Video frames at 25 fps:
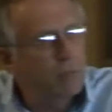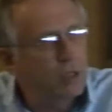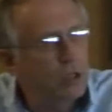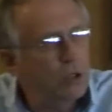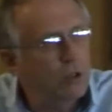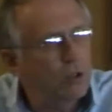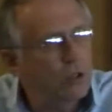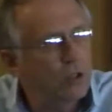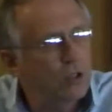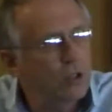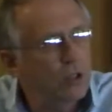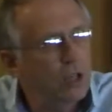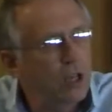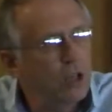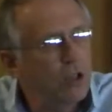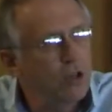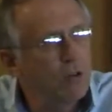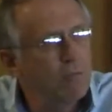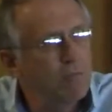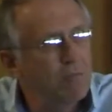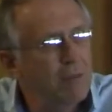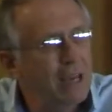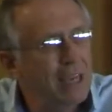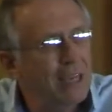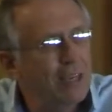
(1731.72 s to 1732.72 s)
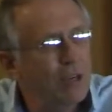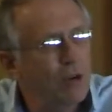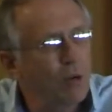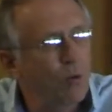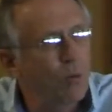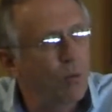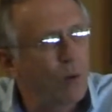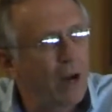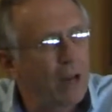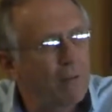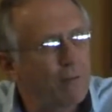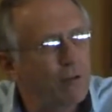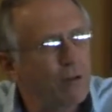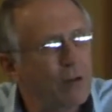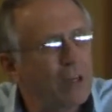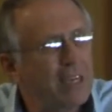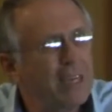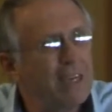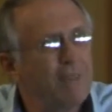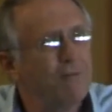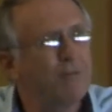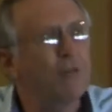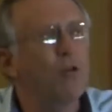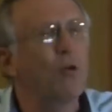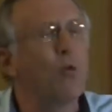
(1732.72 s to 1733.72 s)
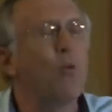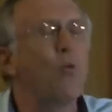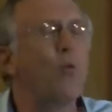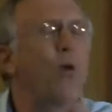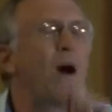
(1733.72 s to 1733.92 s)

because you make your wife, you give your